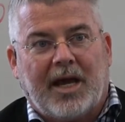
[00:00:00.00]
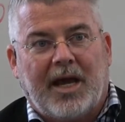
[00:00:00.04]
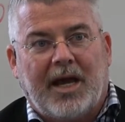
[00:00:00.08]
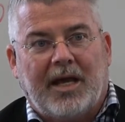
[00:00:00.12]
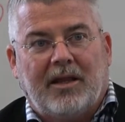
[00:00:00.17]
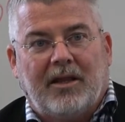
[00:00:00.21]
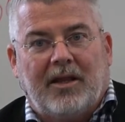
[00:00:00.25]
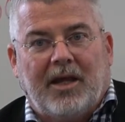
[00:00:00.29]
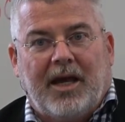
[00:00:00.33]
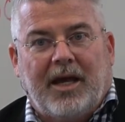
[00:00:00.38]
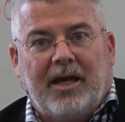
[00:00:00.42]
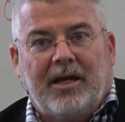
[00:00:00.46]

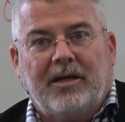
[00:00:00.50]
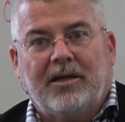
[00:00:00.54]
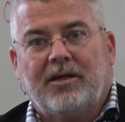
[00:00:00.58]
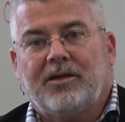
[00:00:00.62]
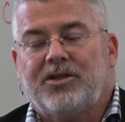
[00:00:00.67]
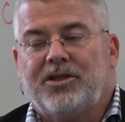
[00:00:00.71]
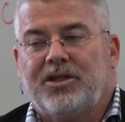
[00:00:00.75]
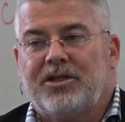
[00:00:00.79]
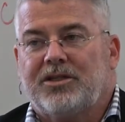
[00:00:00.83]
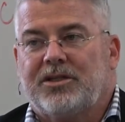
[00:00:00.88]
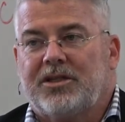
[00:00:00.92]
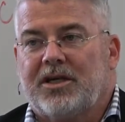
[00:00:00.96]
and then
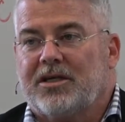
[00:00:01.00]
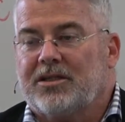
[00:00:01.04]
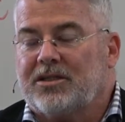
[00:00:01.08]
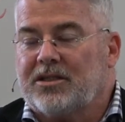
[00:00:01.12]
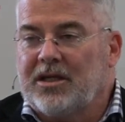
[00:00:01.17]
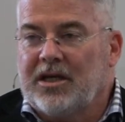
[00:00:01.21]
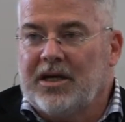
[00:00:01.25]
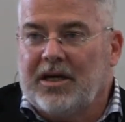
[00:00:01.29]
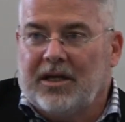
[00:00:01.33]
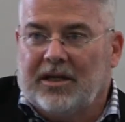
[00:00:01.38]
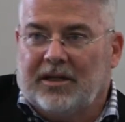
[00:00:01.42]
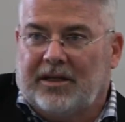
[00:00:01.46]
she
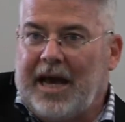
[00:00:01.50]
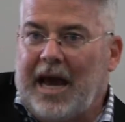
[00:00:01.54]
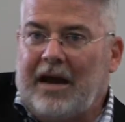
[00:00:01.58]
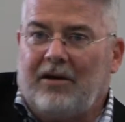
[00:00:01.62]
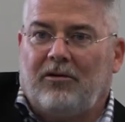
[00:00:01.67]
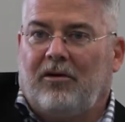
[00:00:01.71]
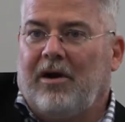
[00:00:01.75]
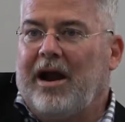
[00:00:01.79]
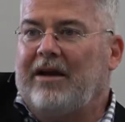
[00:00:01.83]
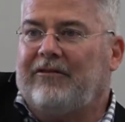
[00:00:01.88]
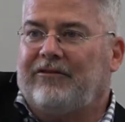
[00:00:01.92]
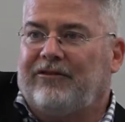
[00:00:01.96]
says,
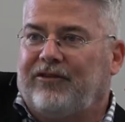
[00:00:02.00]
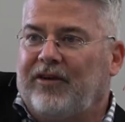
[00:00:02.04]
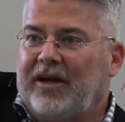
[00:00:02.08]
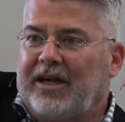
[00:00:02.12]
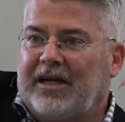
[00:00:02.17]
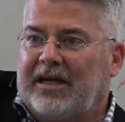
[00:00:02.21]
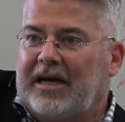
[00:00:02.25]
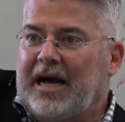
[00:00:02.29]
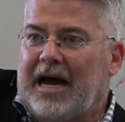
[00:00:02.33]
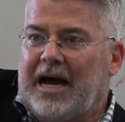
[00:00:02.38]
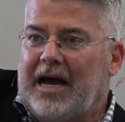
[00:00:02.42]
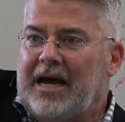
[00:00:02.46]
that rat
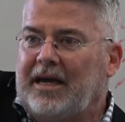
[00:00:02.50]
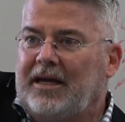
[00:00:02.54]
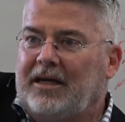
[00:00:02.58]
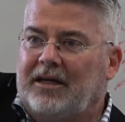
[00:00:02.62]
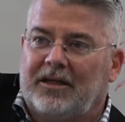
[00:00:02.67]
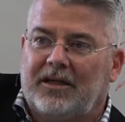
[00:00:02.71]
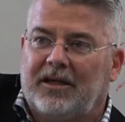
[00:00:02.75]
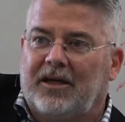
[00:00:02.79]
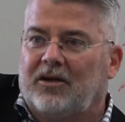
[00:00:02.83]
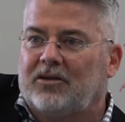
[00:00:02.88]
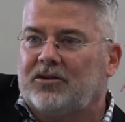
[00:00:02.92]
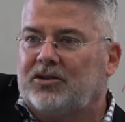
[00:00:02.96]
fink guy,
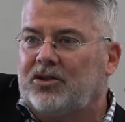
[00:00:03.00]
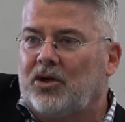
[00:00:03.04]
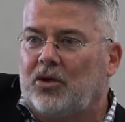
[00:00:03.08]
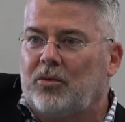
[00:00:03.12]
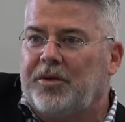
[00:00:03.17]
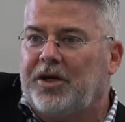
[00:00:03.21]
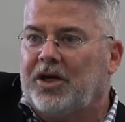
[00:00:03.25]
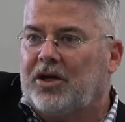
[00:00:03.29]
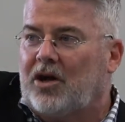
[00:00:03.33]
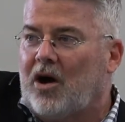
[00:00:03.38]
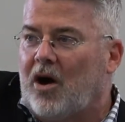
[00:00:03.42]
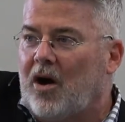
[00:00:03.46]
you know,
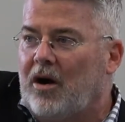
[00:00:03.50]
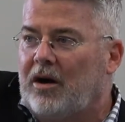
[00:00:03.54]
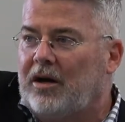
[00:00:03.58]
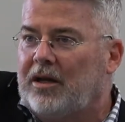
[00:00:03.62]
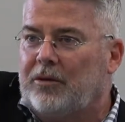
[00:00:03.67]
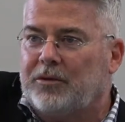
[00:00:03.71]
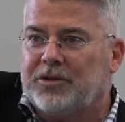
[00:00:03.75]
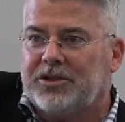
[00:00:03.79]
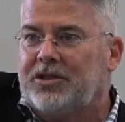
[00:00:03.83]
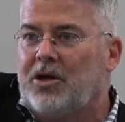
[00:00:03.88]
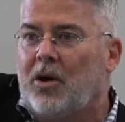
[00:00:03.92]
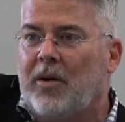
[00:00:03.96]
sold me a car.
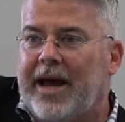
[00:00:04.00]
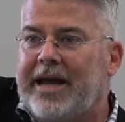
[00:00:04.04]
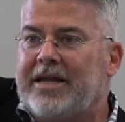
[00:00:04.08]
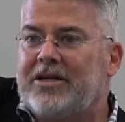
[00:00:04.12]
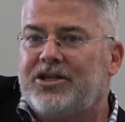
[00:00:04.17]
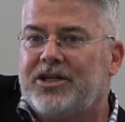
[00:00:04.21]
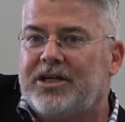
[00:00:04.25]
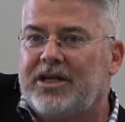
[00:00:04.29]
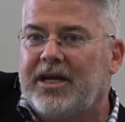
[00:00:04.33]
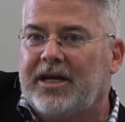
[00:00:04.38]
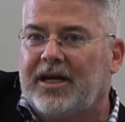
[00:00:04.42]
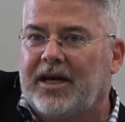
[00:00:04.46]
There was no
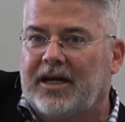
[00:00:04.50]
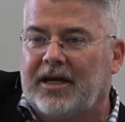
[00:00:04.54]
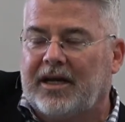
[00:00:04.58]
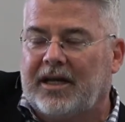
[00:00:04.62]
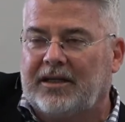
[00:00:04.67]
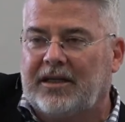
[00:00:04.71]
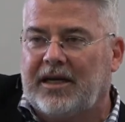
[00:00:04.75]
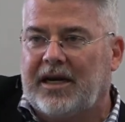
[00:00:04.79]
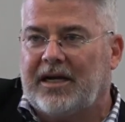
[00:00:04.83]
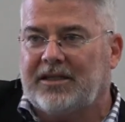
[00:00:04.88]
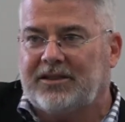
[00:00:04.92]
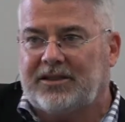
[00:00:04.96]
engine in it.
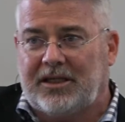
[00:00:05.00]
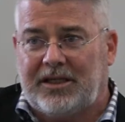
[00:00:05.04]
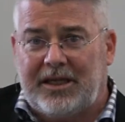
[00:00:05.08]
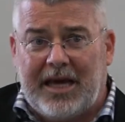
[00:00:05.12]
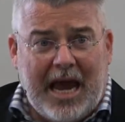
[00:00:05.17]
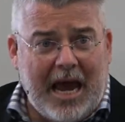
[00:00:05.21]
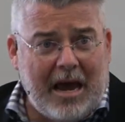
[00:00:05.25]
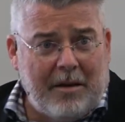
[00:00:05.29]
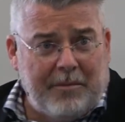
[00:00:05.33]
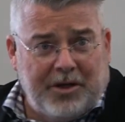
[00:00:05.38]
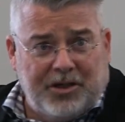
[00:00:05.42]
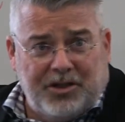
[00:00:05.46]
And then I said,
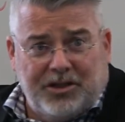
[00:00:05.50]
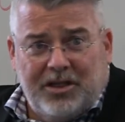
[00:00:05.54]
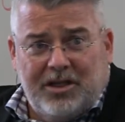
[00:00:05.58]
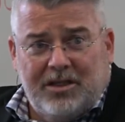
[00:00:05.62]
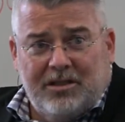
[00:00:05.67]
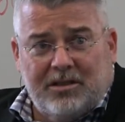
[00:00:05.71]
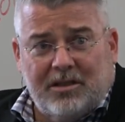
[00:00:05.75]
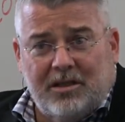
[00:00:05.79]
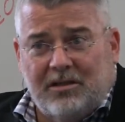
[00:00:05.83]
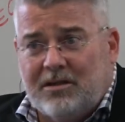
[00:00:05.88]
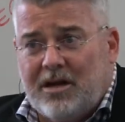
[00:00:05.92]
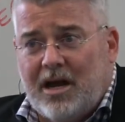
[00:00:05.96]
yeah, but
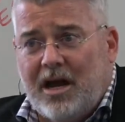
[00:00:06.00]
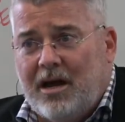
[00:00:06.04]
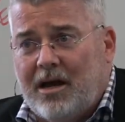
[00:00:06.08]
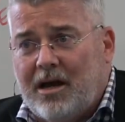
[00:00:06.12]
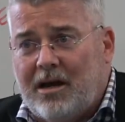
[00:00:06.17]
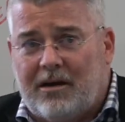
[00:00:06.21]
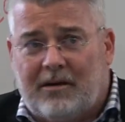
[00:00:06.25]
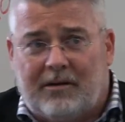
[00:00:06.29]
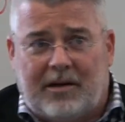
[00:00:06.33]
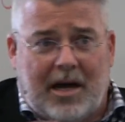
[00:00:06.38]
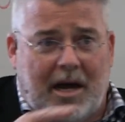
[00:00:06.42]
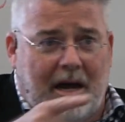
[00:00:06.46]
she's,
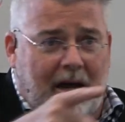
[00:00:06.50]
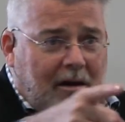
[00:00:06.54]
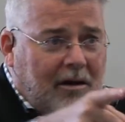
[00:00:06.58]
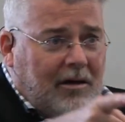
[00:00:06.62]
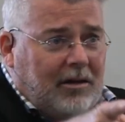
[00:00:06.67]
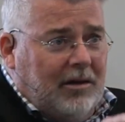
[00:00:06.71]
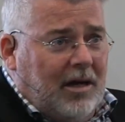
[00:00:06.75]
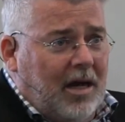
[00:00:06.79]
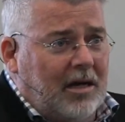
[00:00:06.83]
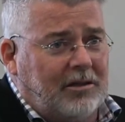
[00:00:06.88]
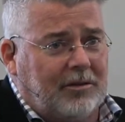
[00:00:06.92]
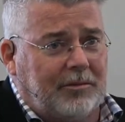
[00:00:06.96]

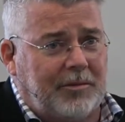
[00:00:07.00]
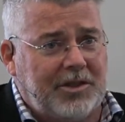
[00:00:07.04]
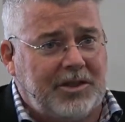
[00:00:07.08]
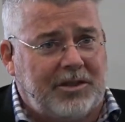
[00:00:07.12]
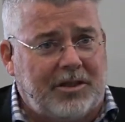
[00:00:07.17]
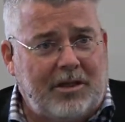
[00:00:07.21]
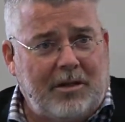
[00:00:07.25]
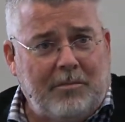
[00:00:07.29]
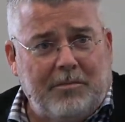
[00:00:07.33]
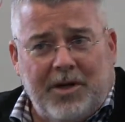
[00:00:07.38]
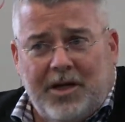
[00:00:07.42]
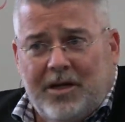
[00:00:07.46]
her husband's
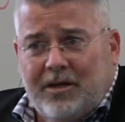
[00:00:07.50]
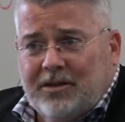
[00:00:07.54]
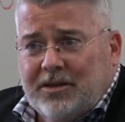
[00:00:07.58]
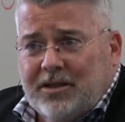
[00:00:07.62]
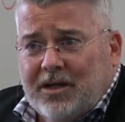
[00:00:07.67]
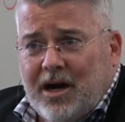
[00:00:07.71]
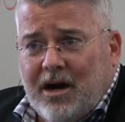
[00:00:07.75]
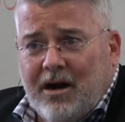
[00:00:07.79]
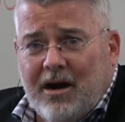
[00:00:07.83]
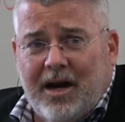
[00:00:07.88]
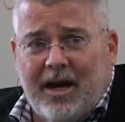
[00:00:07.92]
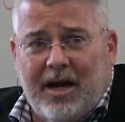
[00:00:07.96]
in the
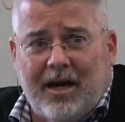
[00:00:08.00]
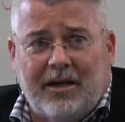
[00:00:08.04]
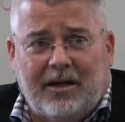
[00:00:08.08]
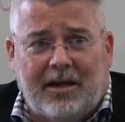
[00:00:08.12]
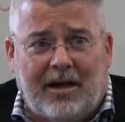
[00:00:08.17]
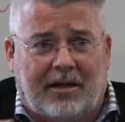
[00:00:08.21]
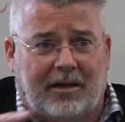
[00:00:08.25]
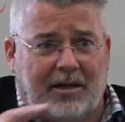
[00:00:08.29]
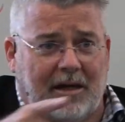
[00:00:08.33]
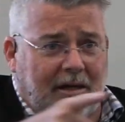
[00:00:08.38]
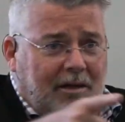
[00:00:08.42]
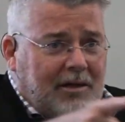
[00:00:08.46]
military
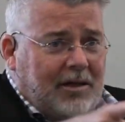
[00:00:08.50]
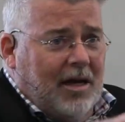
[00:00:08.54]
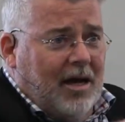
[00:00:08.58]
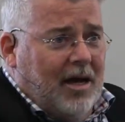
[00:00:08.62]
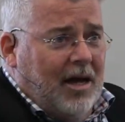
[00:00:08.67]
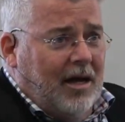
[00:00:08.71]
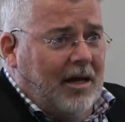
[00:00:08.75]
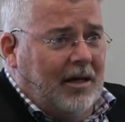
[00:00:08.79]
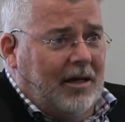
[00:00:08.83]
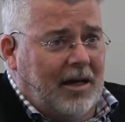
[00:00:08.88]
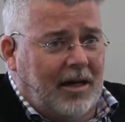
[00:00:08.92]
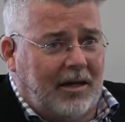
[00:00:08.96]

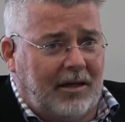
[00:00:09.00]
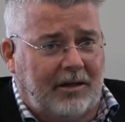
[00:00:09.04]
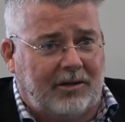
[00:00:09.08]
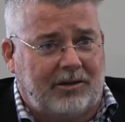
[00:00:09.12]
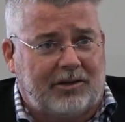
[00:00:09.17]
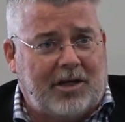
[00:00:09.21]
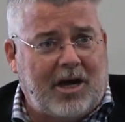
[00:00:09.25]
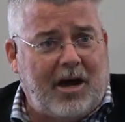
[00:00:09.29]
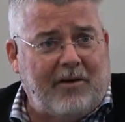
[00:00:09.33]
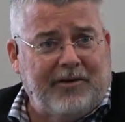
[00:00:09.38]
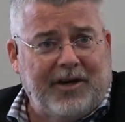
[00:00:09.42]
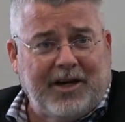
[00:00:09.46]

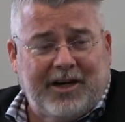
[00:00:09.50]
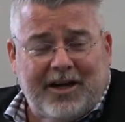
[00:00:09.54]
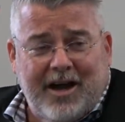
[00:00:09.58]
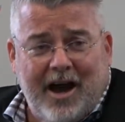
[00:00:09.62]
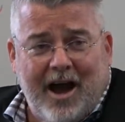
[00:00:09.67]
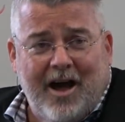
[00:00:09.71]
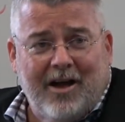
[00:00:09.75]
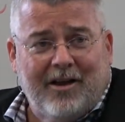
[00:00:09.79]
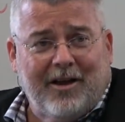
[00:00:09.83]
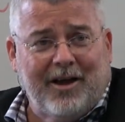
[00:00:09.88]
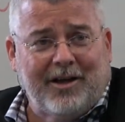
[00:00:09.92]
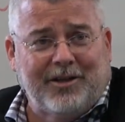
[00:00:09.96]
and Covenant
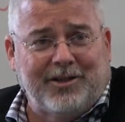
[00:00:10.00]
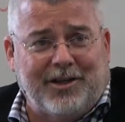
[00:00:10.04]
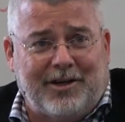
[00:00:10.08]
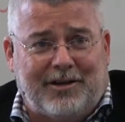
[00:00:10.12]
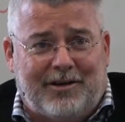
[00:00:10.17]
College.